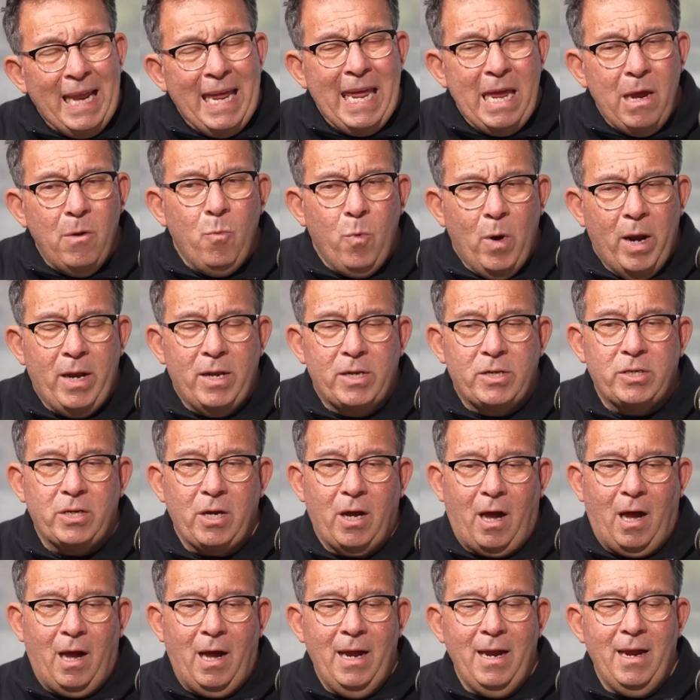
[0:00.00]
he win? So
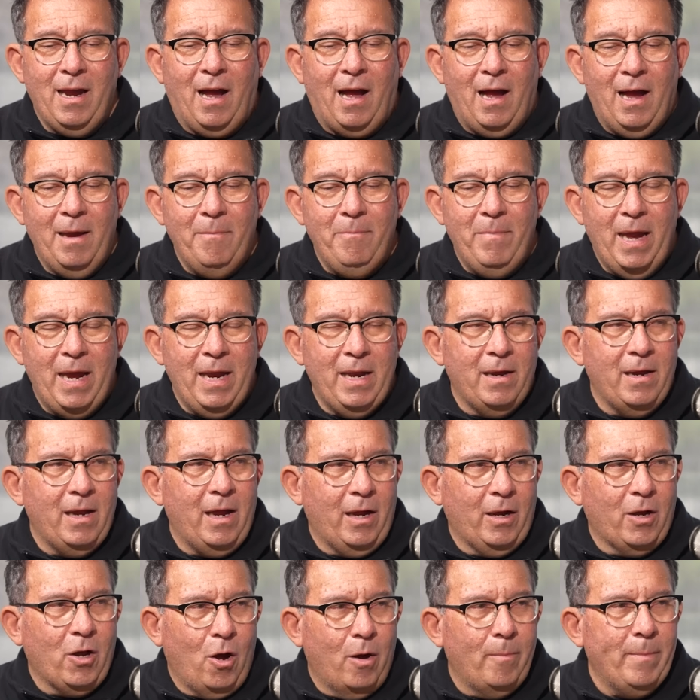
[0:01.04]
I made
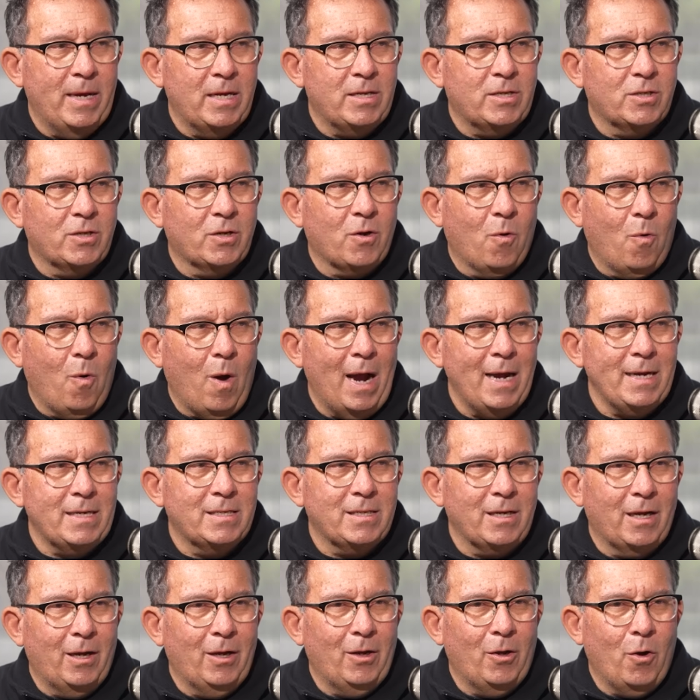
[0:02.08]
a comment quite
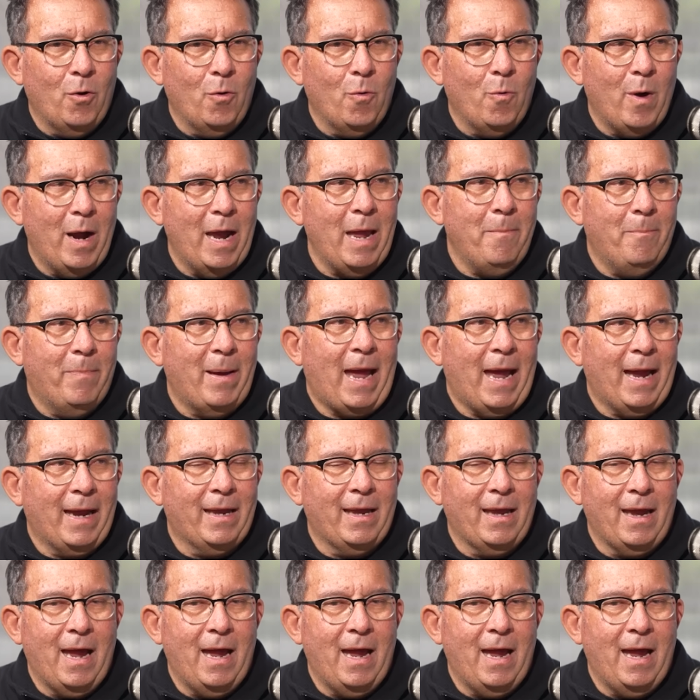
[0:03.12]
a long way back.